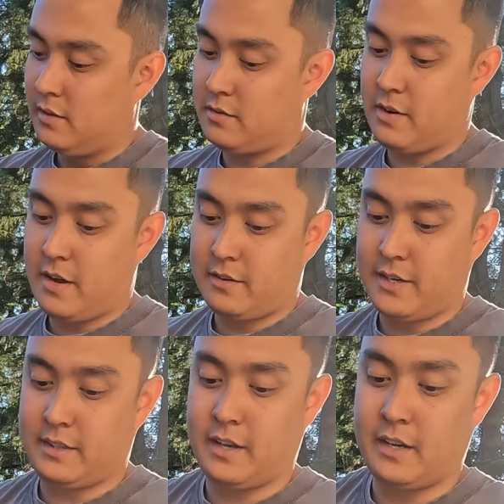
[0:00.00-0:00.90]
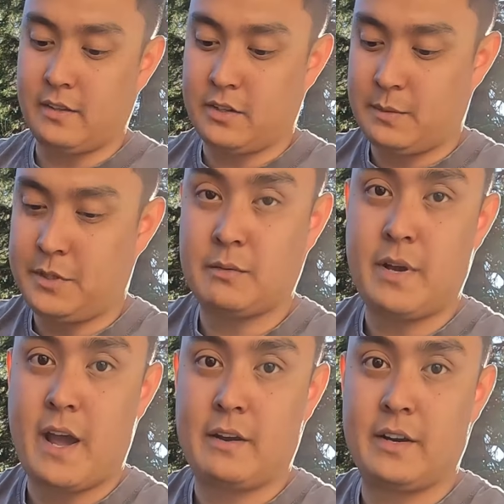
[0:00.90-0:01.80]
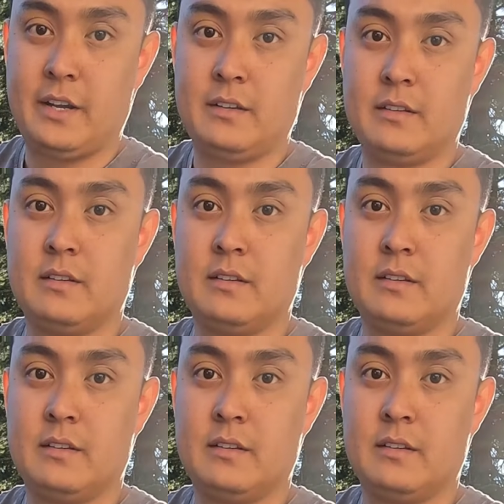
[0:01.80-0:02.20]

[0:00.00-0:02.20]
ground right there that hooks up to your battery.